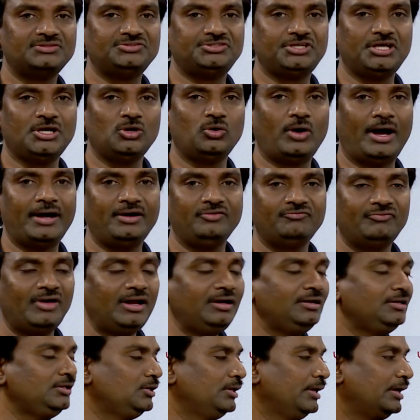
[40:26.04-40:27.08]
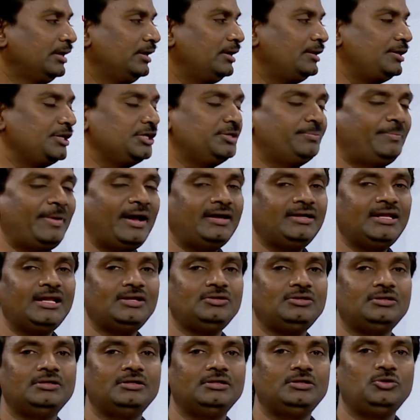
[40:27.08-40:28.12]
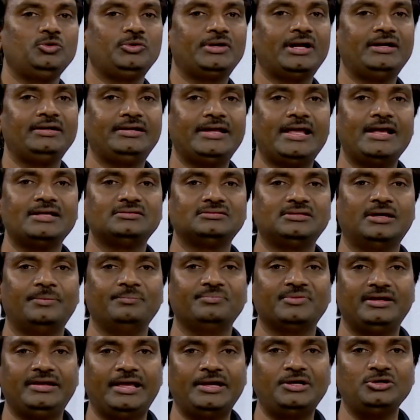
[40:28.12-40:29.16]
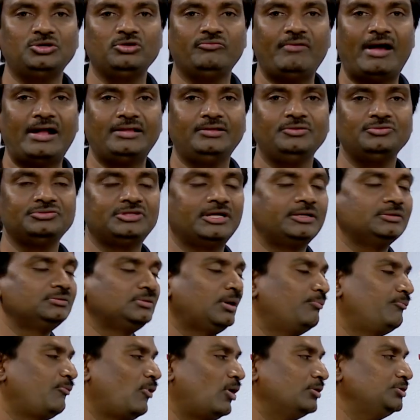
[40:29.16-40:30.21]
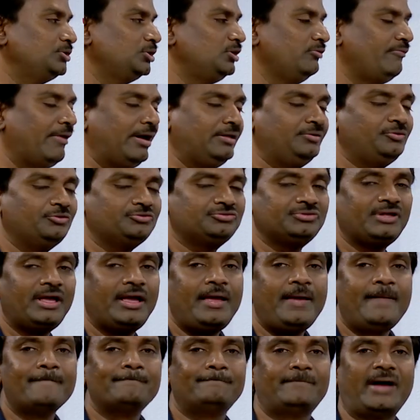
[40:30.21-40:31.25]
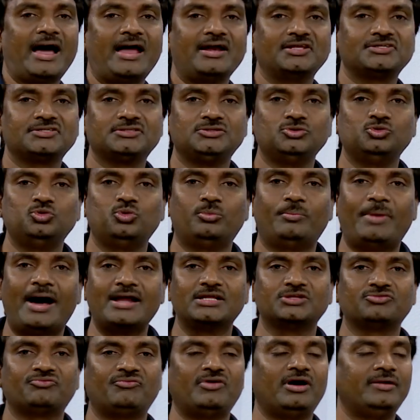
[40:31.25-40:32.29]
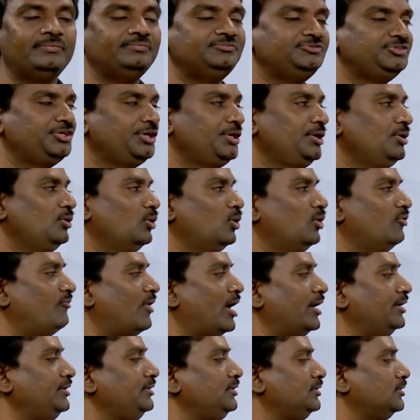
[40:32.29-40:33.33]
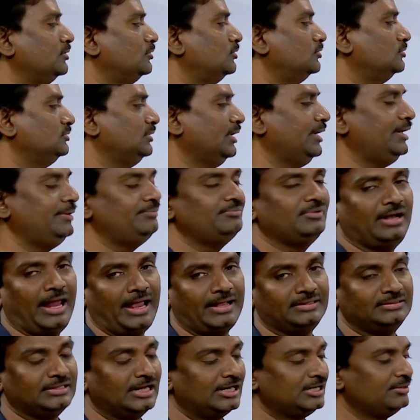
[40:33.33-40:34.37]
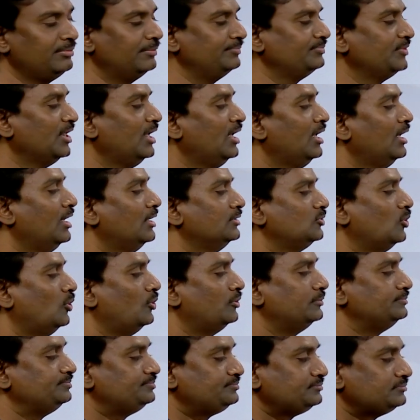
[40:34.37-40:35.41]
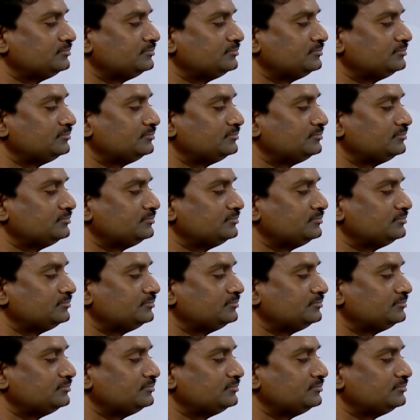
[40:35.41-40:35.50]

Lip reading: 0 and 1. It is better, you can take some negative values and some positive values, minus 2, minus 1, 0, 1, 2, 3, like that. So